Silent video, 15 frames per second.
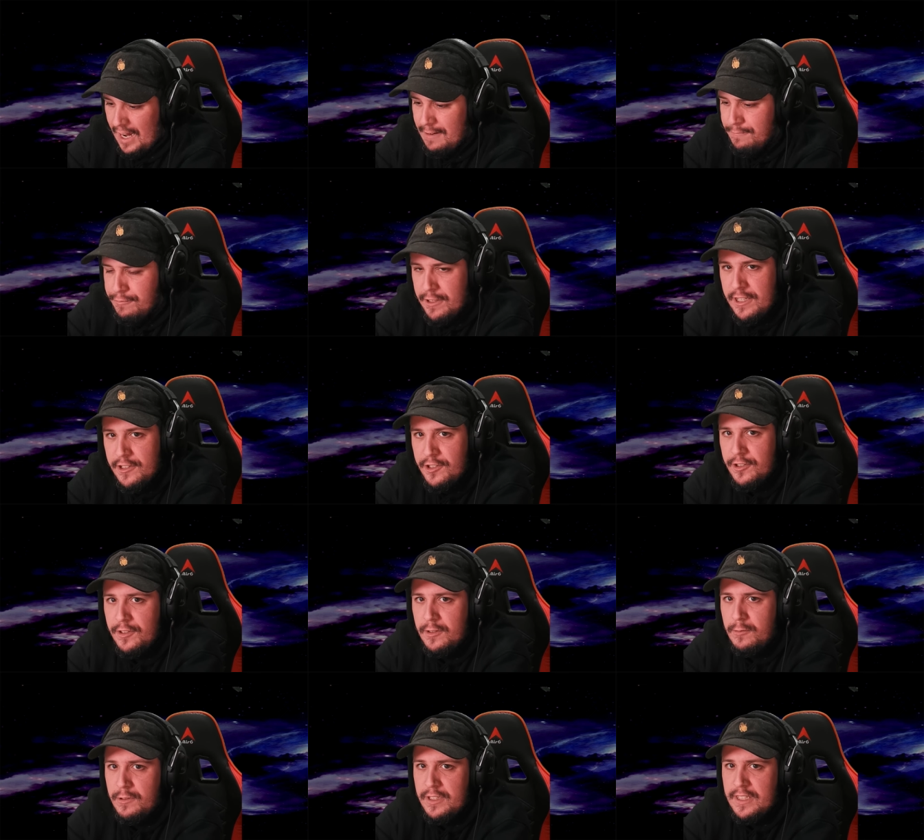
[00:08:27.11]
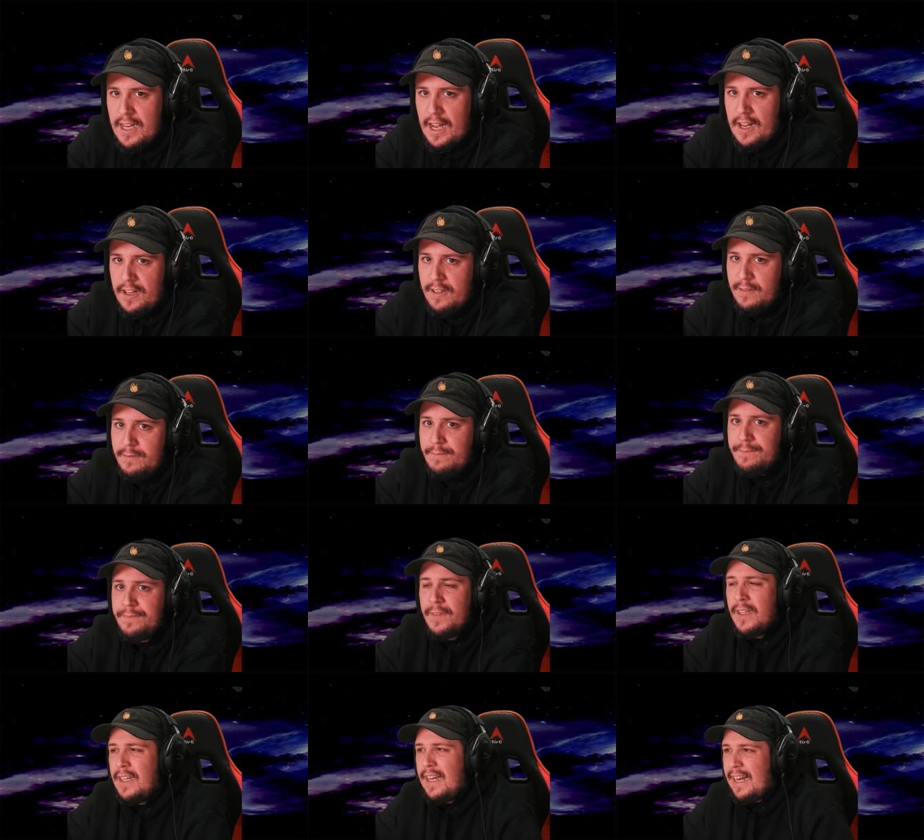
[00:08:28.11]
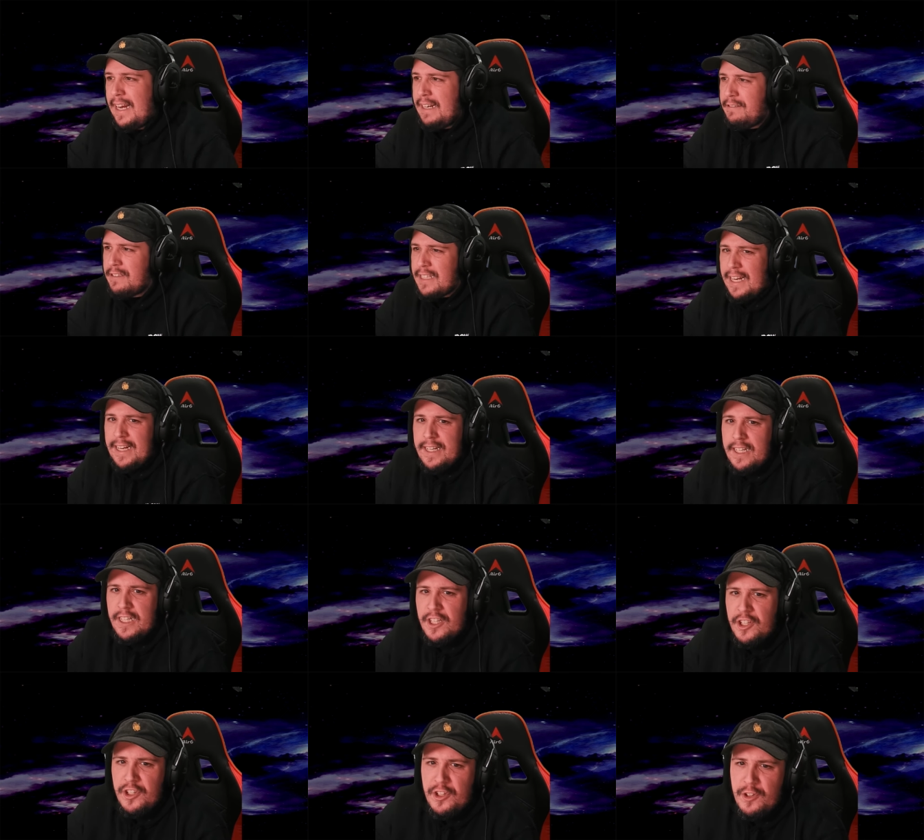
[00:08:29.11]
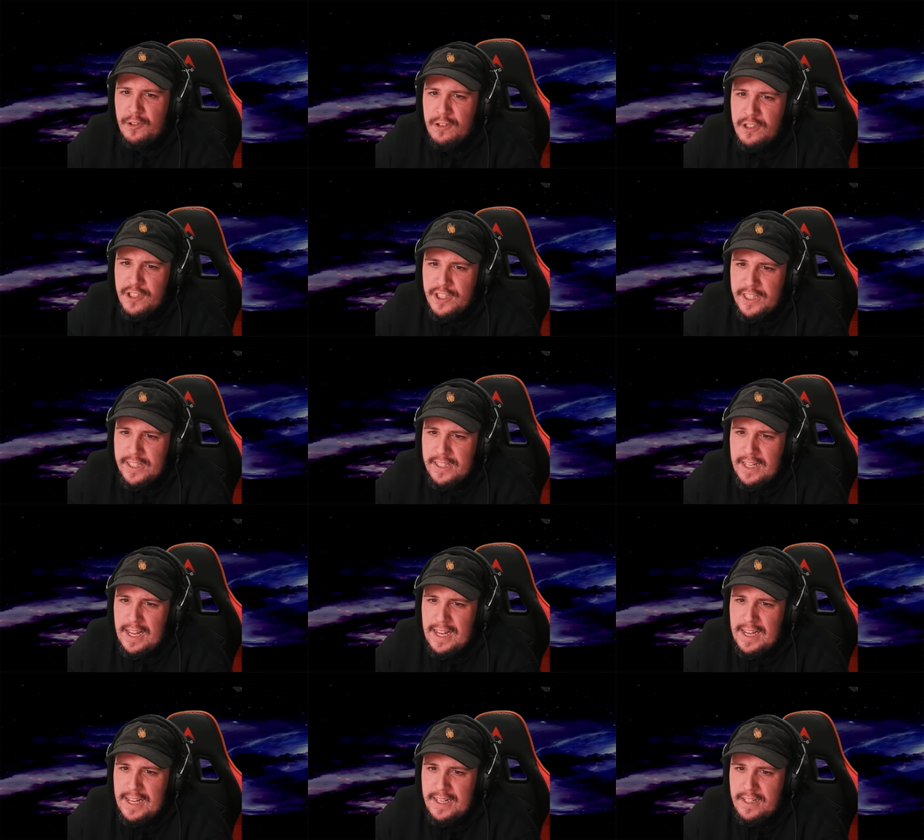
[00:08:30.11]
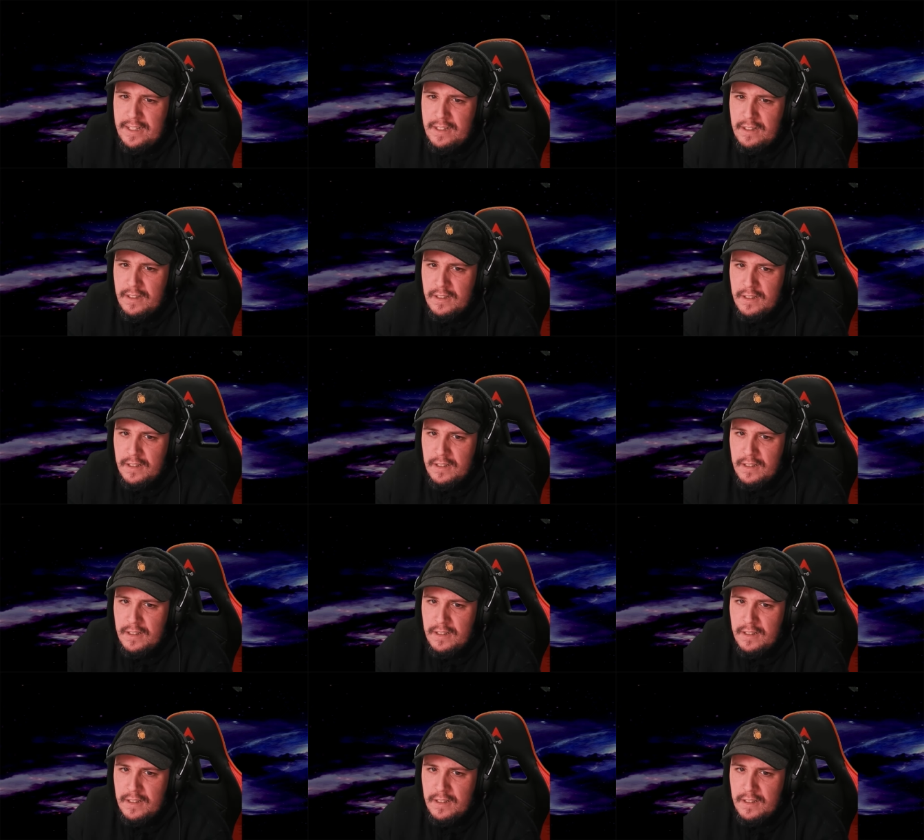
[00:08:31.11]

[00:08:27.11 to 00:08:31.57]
I'm pretty sure it was either Hyunjin and...